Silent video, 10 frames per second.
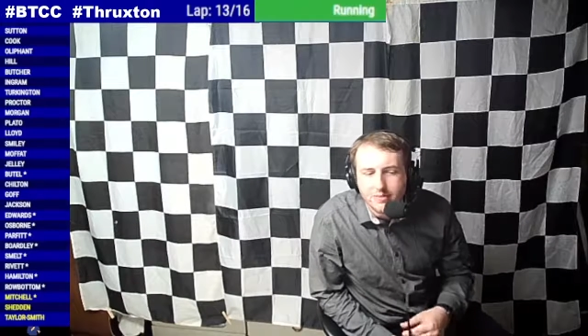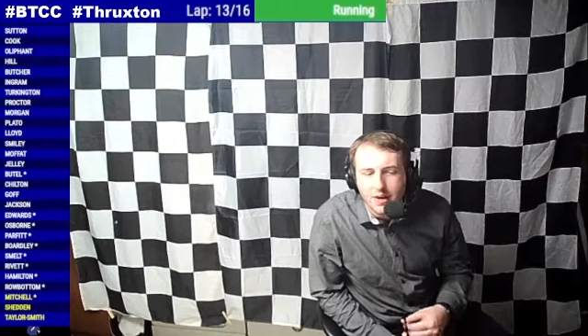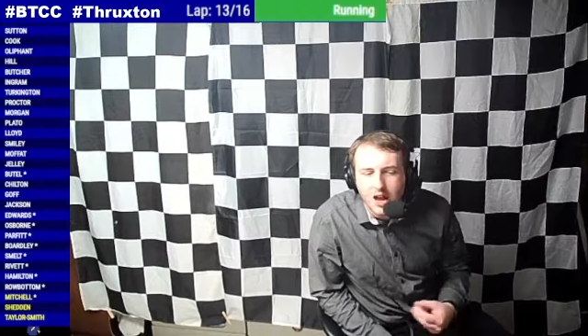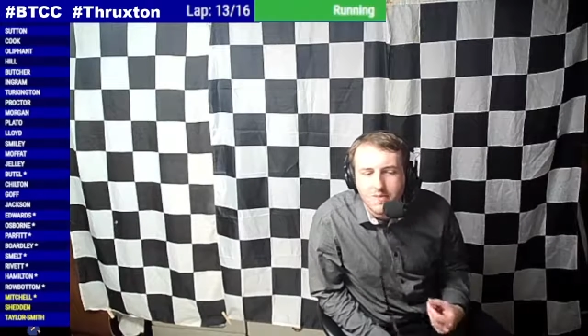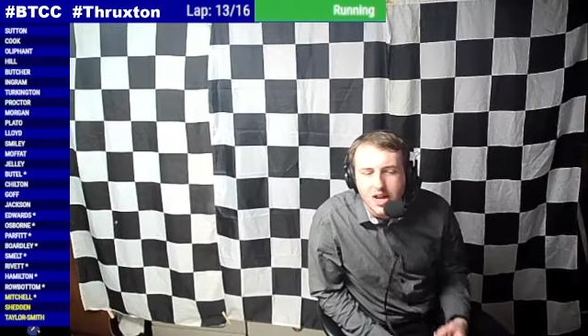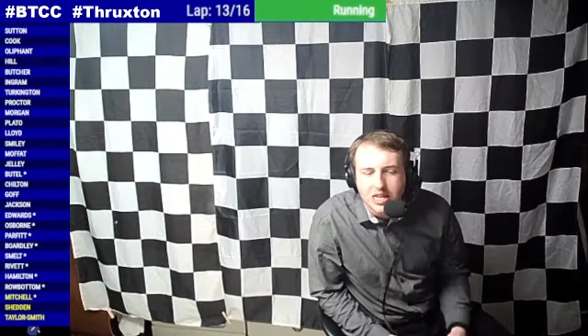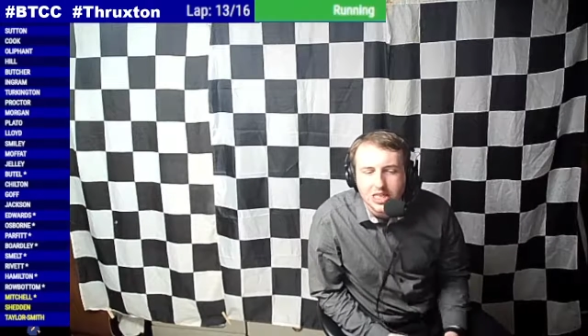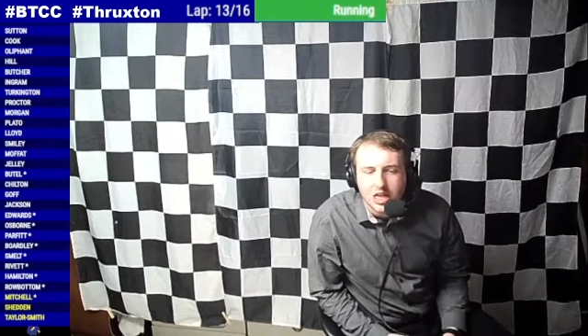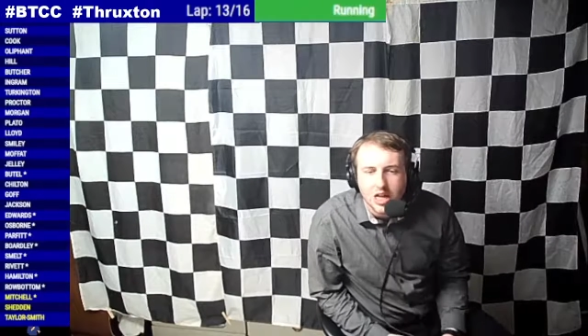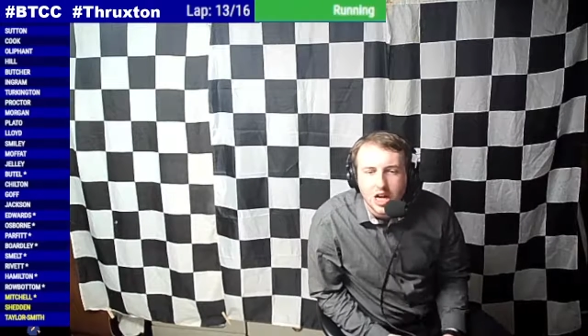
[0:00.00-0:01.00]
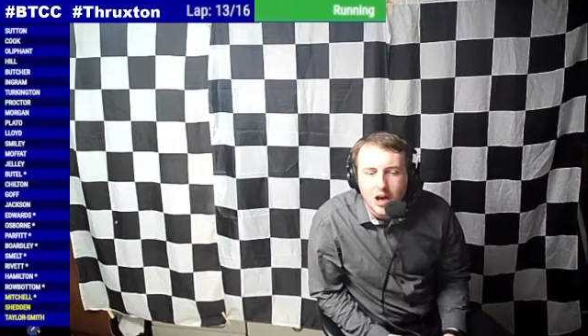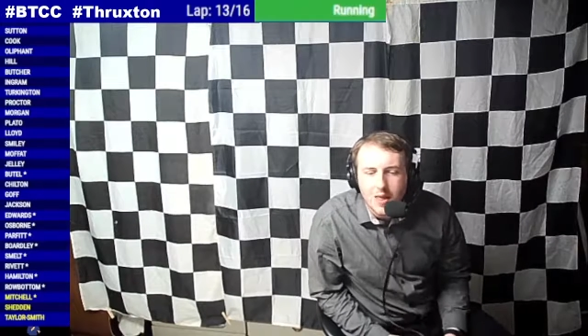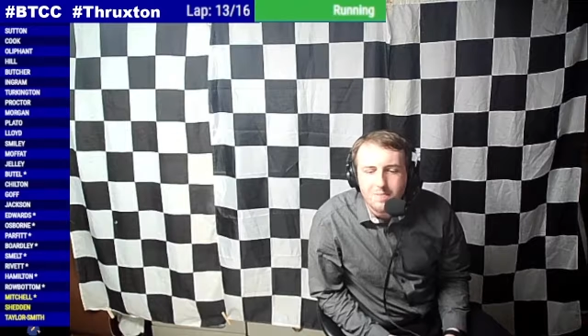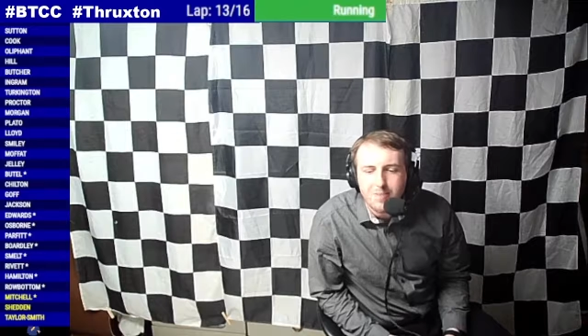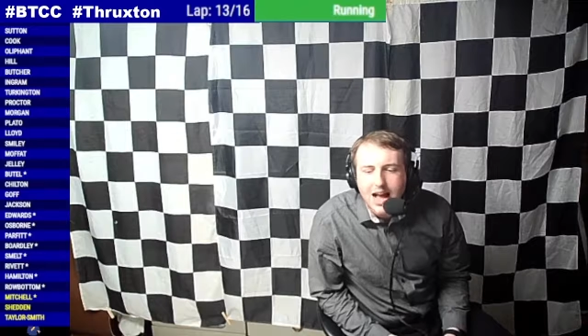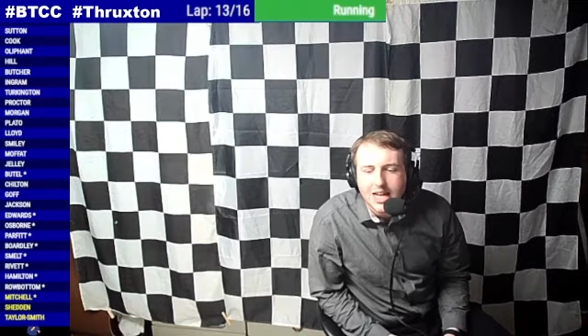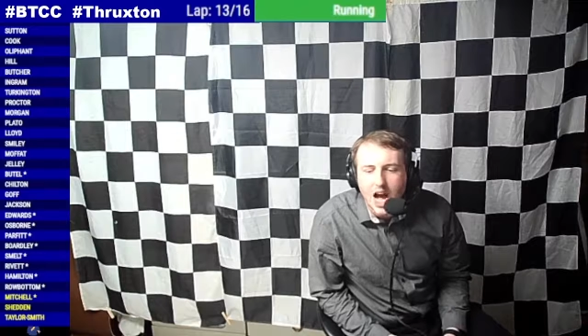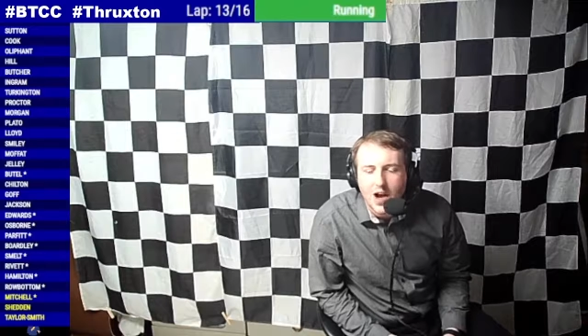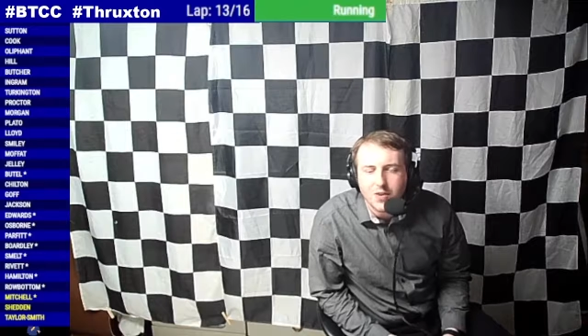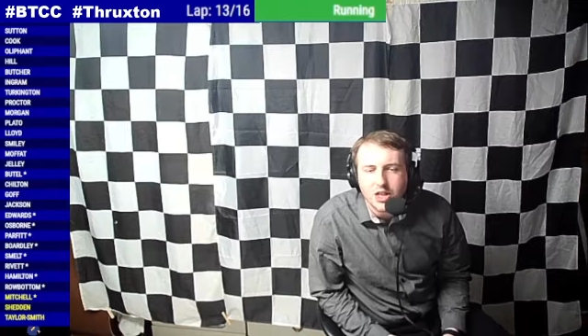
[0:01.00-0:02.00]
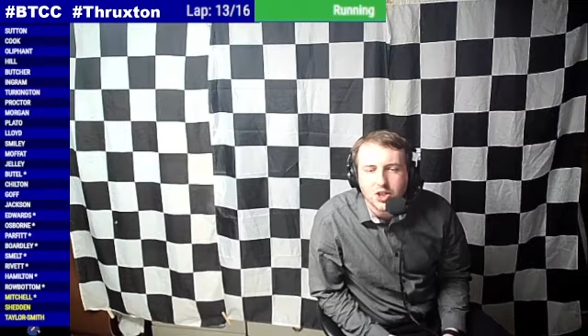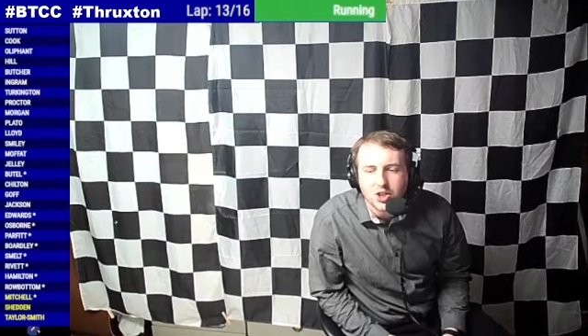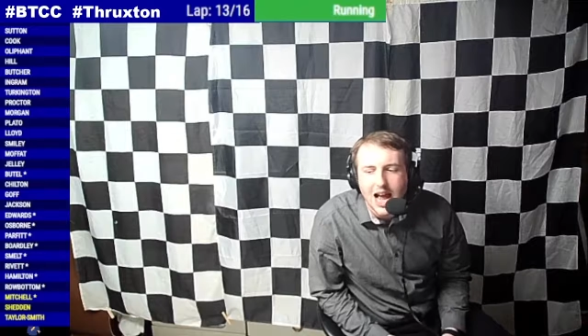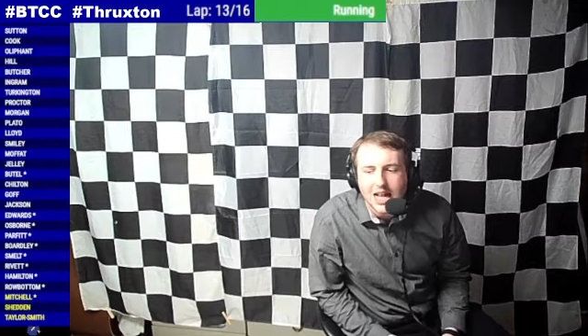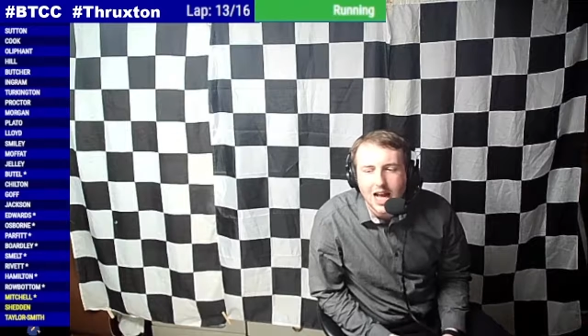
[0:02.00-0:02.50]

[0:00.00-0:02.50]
moment on the back half of the track.